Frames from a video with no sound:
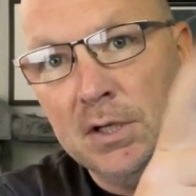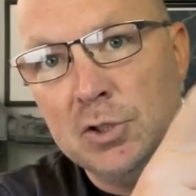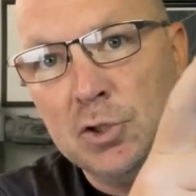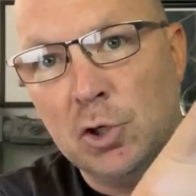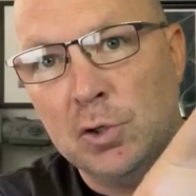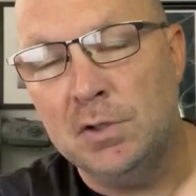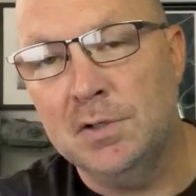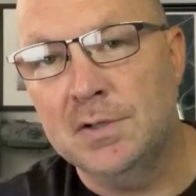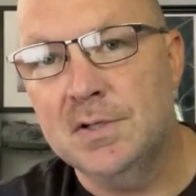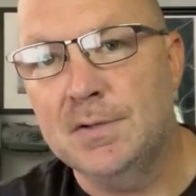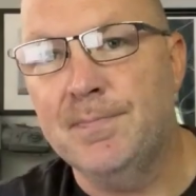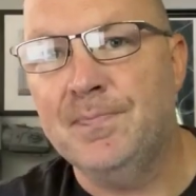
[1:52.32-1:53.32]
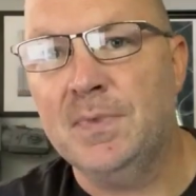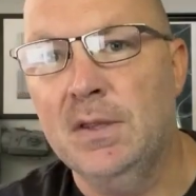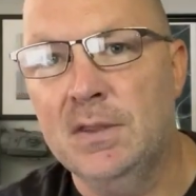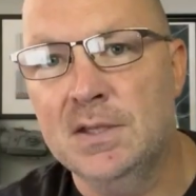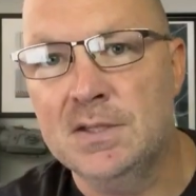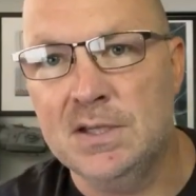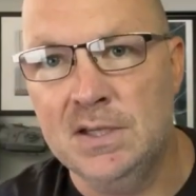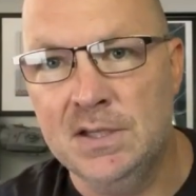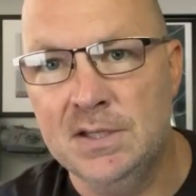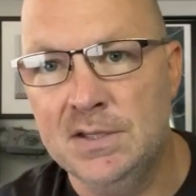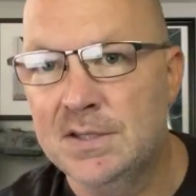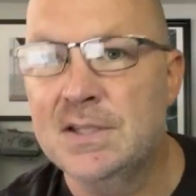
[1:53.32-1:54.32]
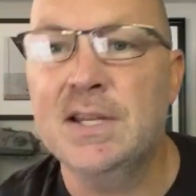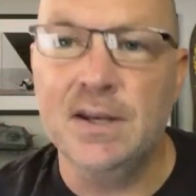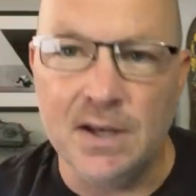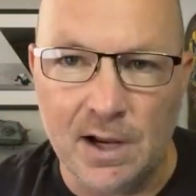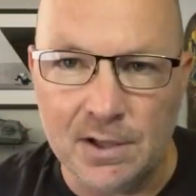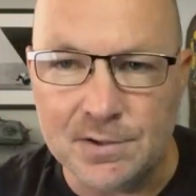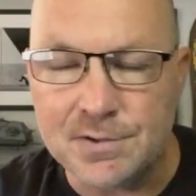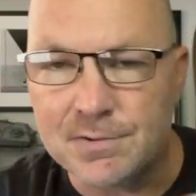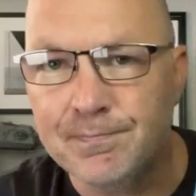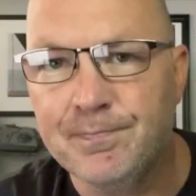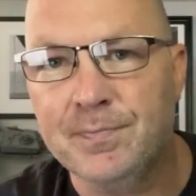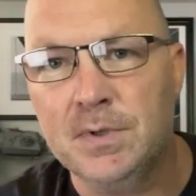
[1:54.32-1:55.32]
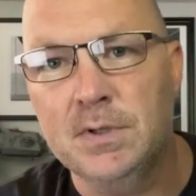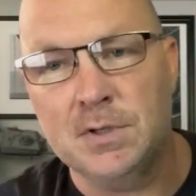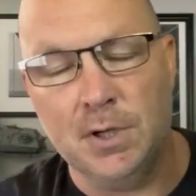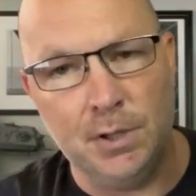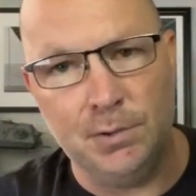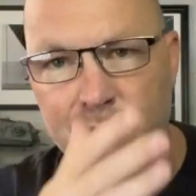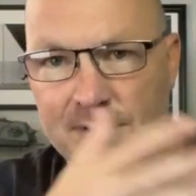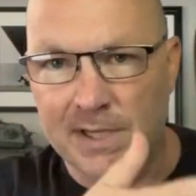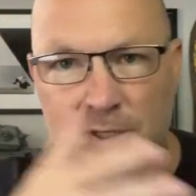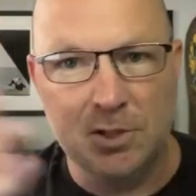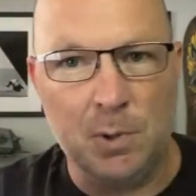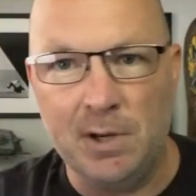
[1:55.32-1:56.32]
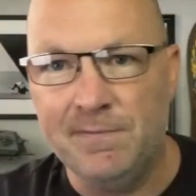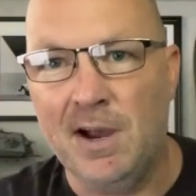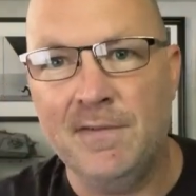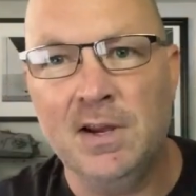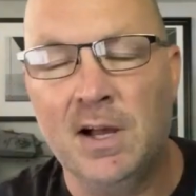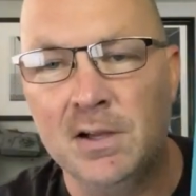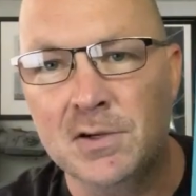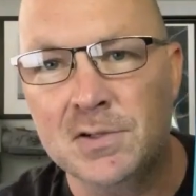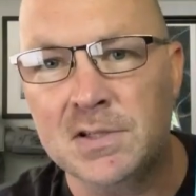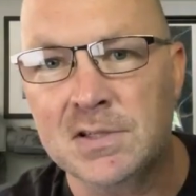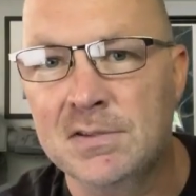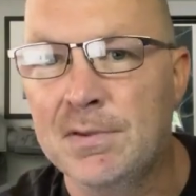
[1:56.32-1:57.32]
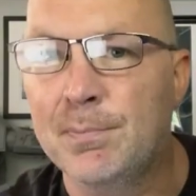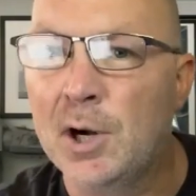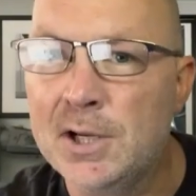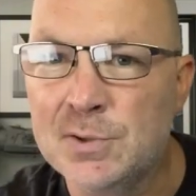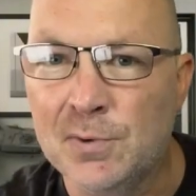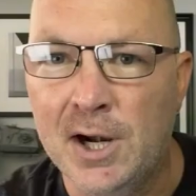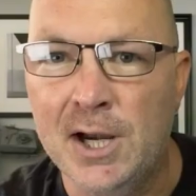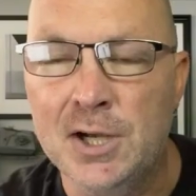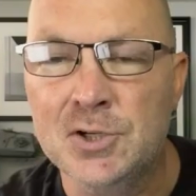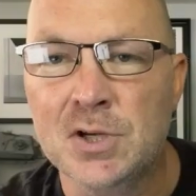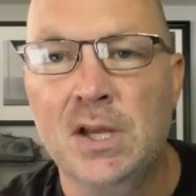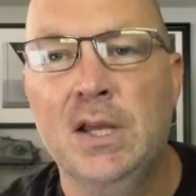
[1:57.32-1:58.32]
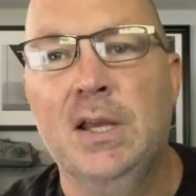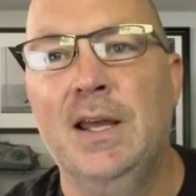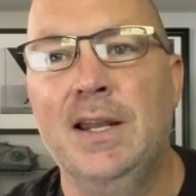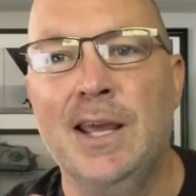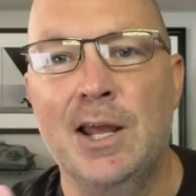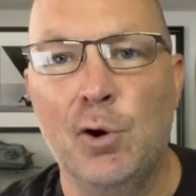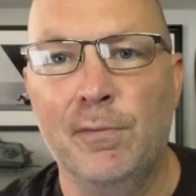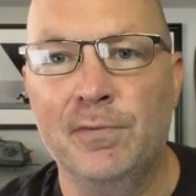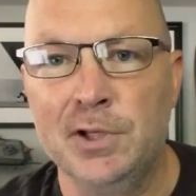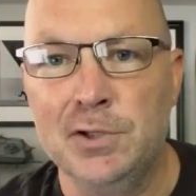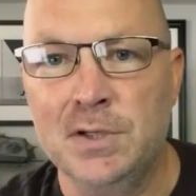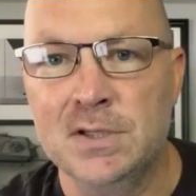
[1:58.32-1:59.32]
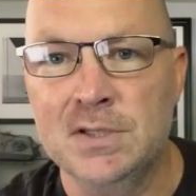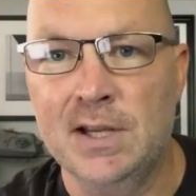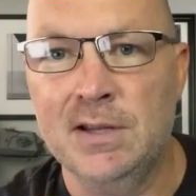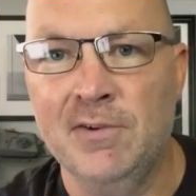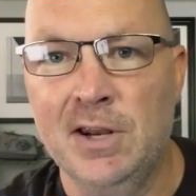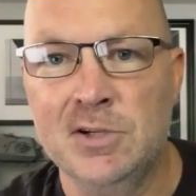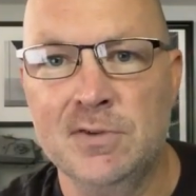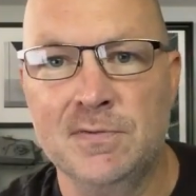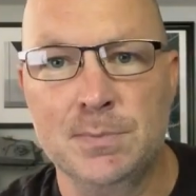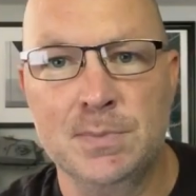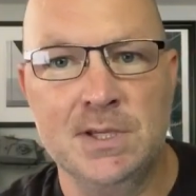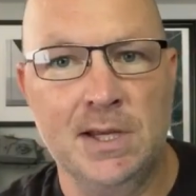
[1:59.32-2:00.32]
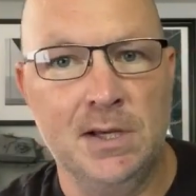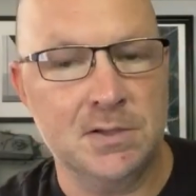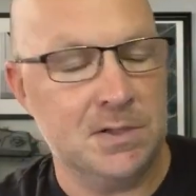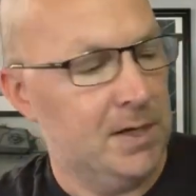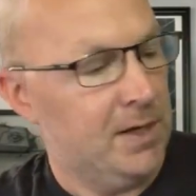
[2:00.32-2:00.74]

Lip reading: journals. This is $10. So $10 to $25 is the price range. And again, hopefully you can take advantage of some sales.